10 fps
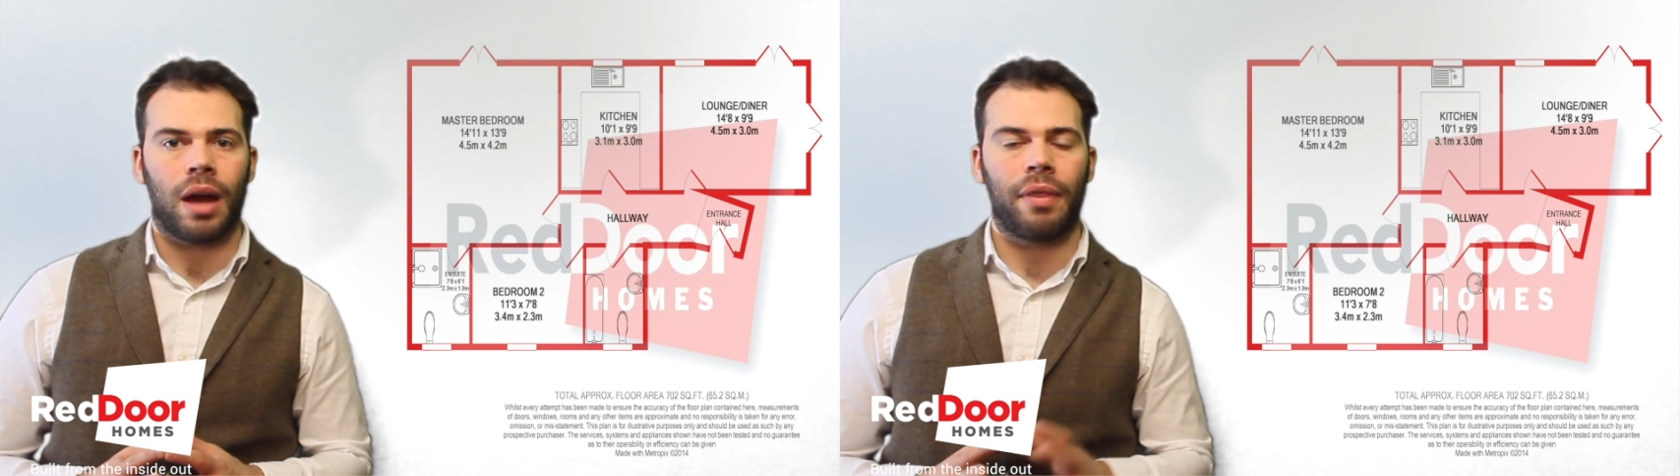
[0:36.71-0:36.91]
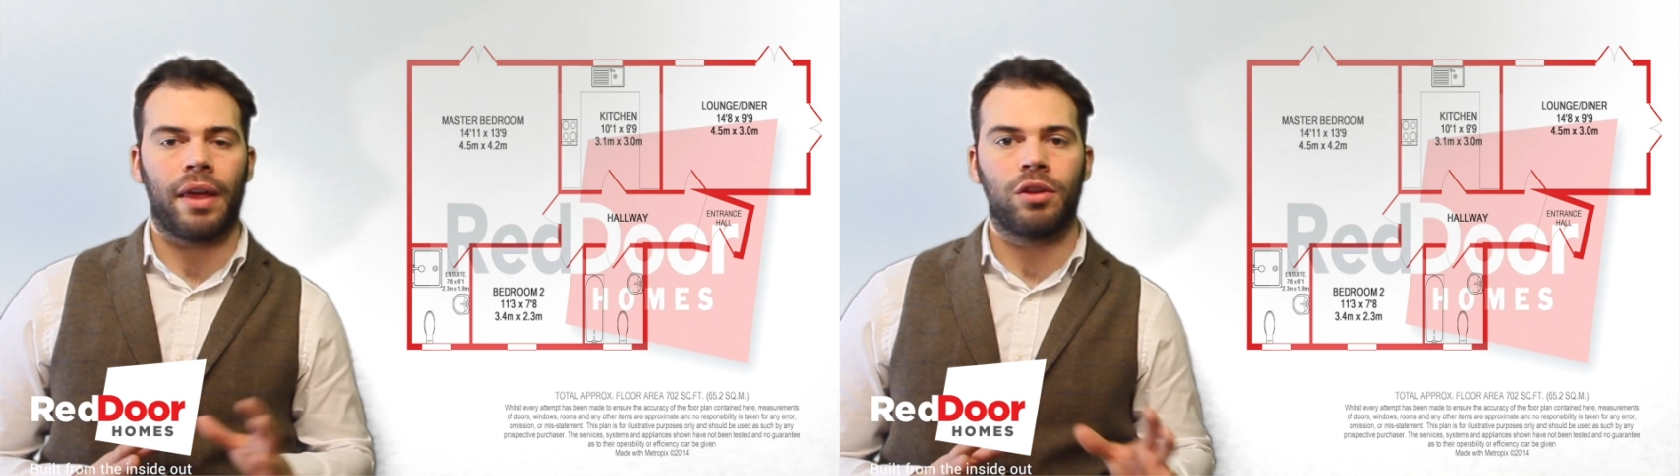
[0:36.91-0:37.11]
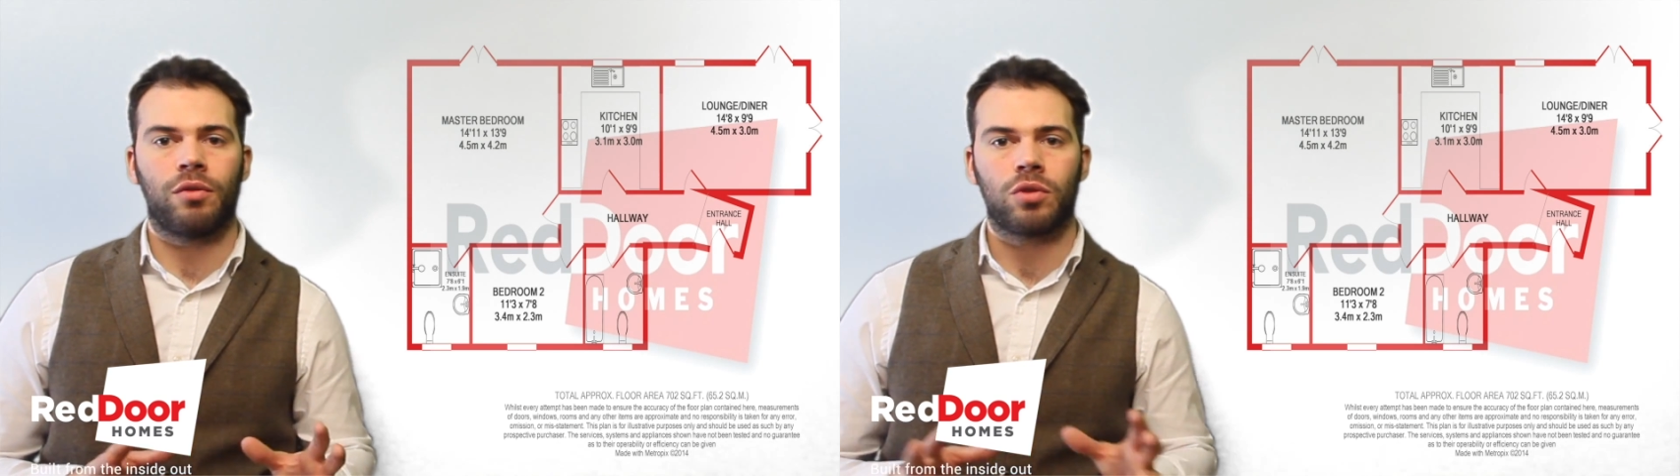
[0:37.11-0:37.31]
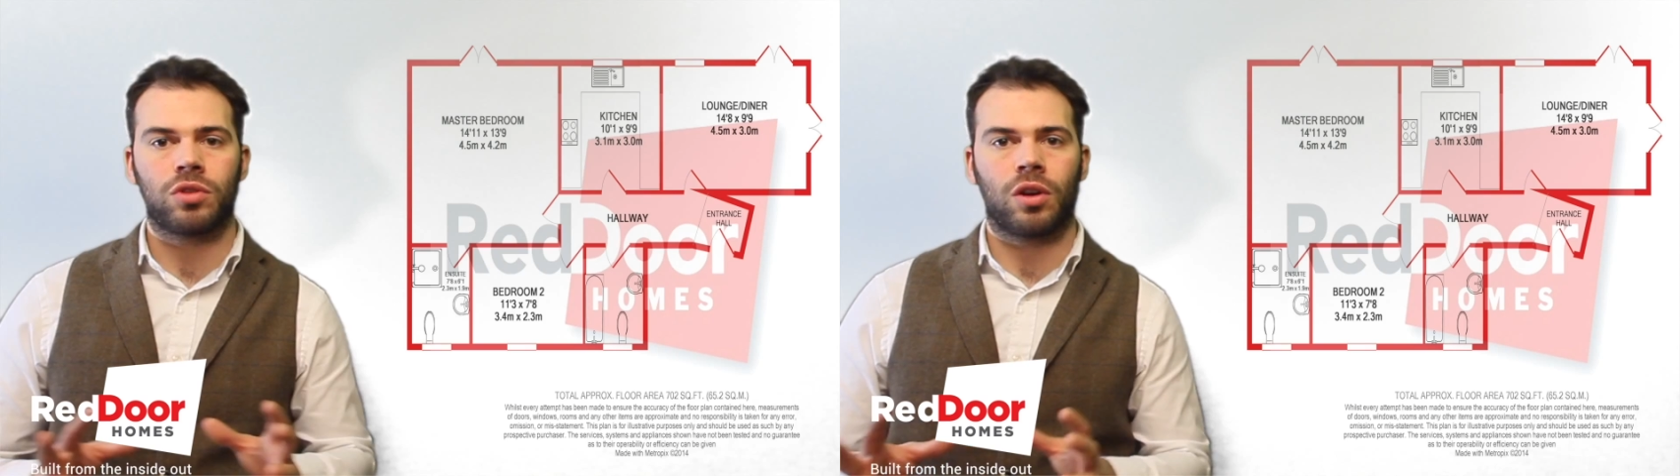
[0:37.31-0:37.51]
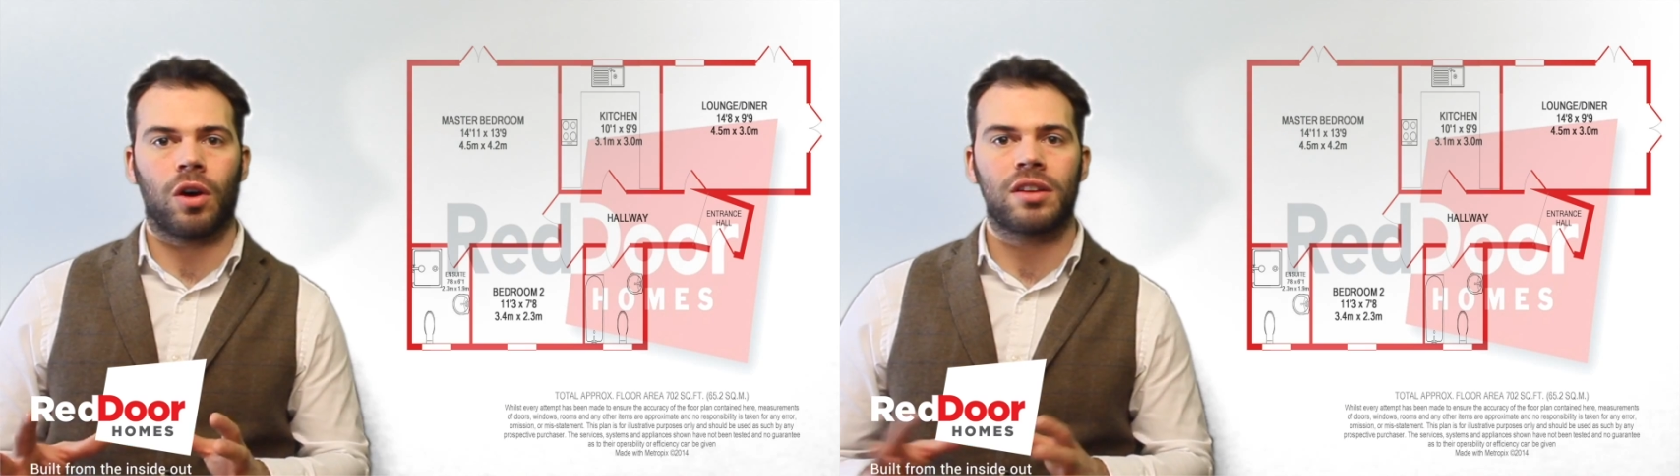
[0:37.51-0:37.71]
and then you've
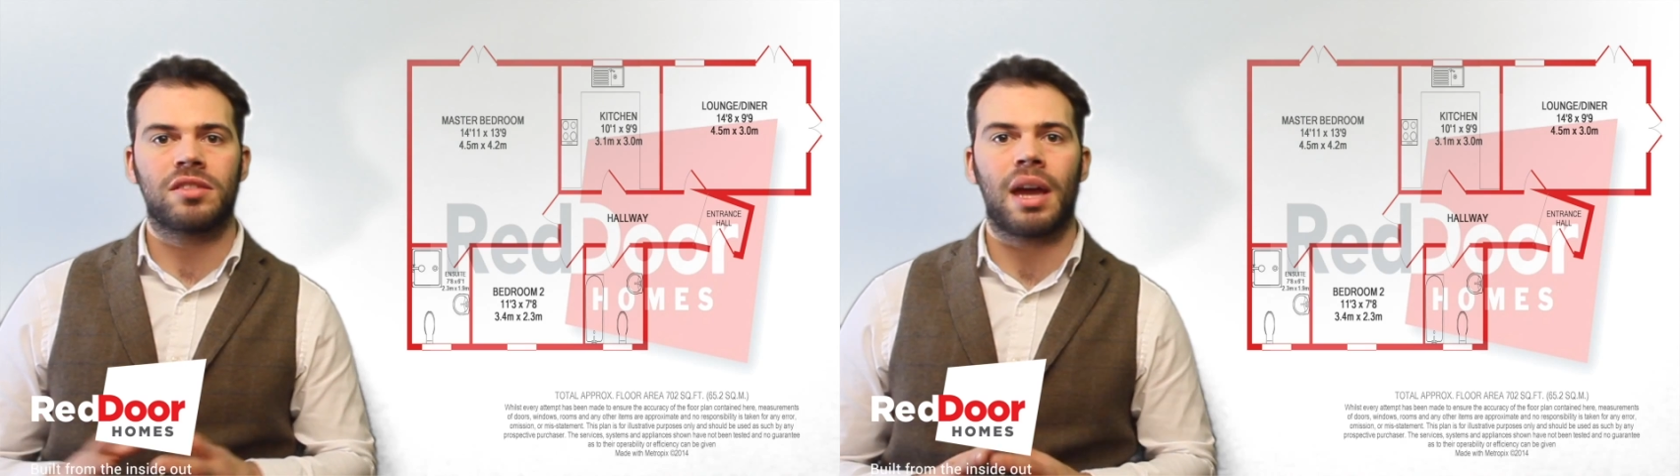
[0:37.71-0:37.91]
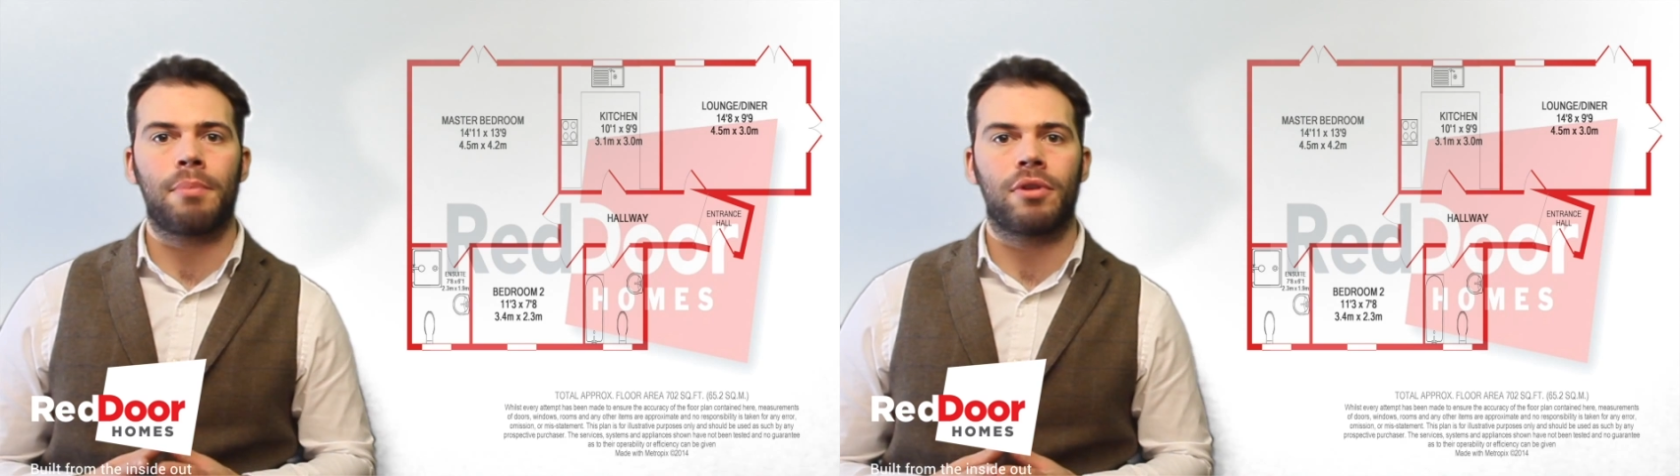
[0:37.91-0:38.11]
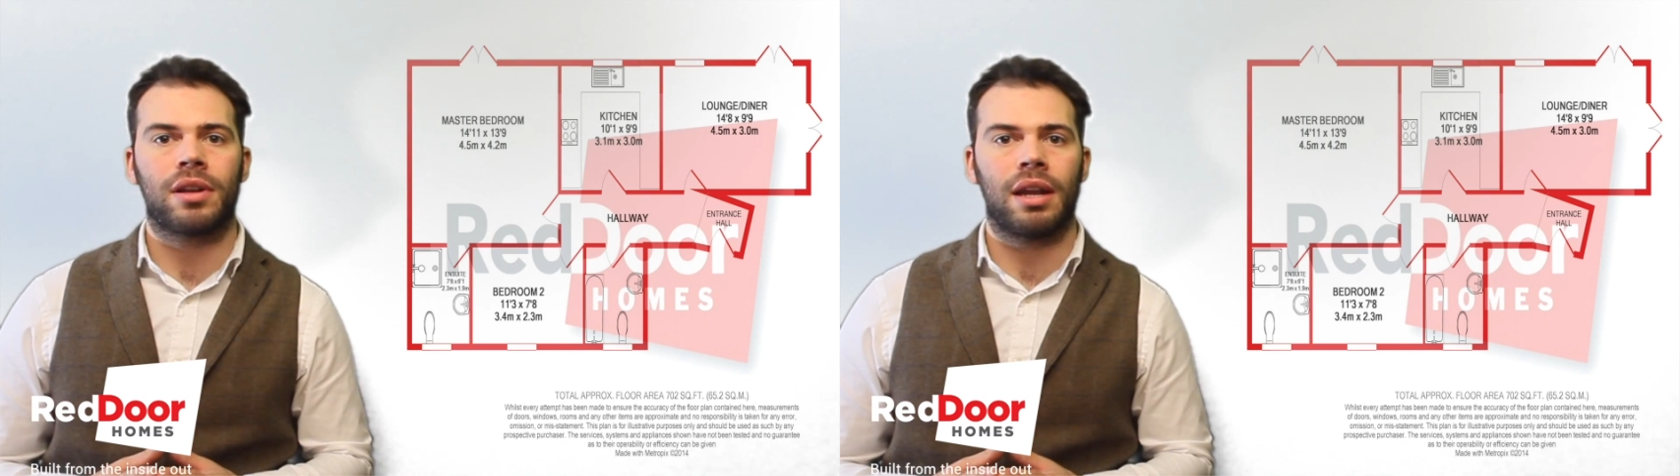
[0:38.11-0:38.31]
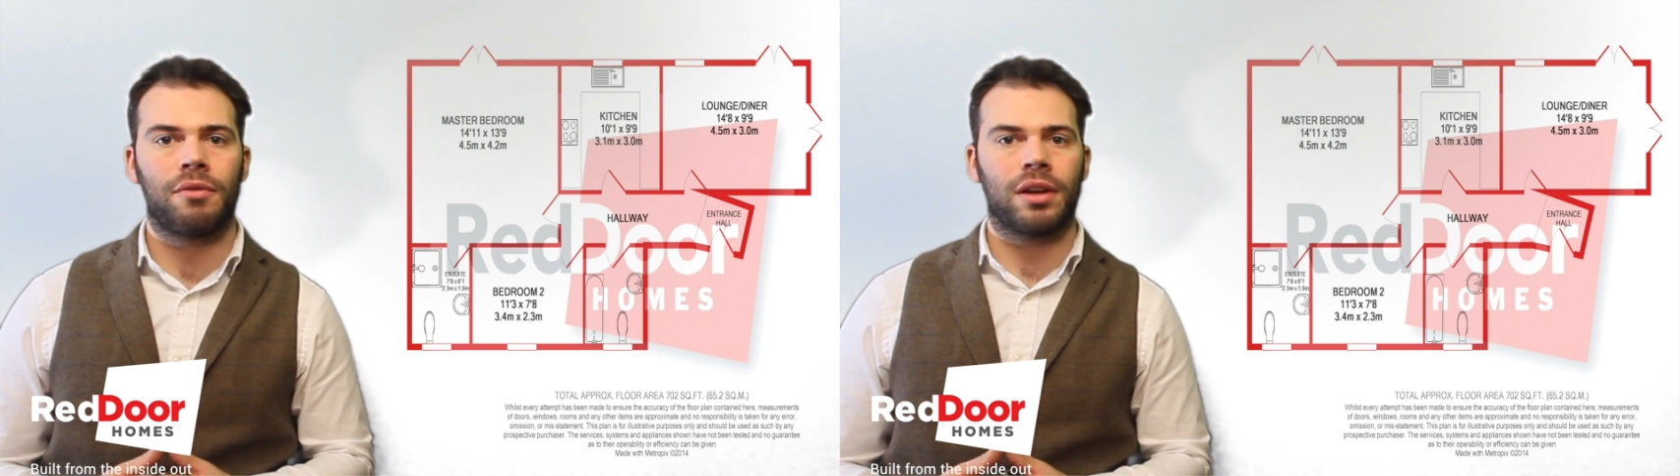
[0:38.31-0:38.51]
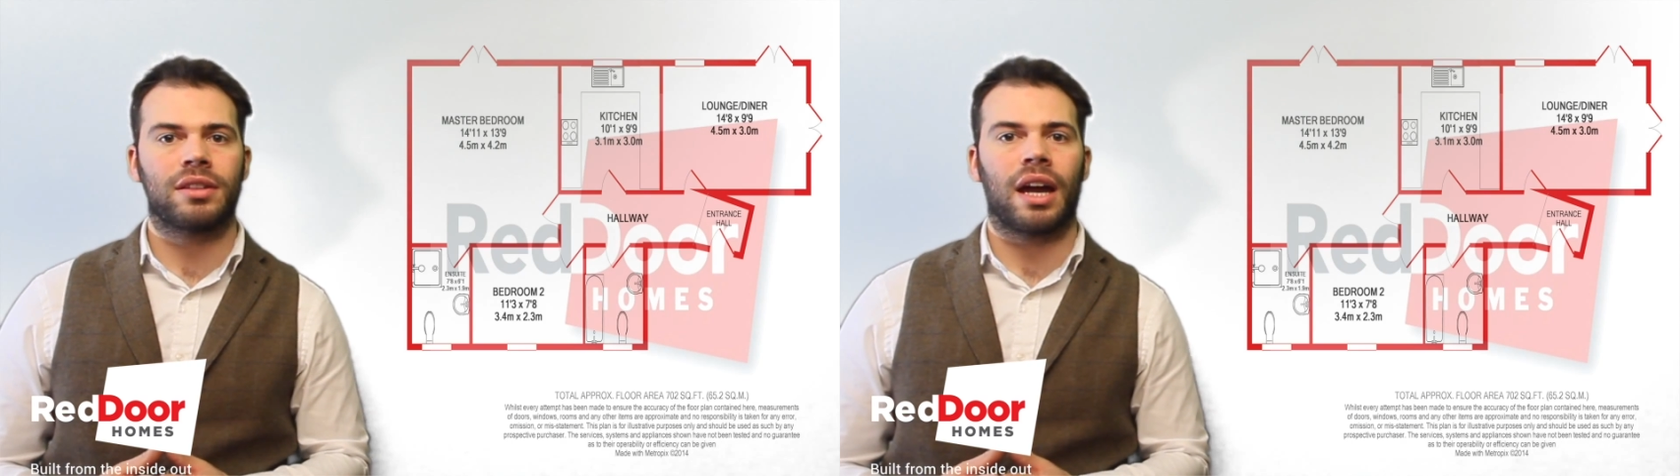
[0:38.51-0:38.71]
also got a separate living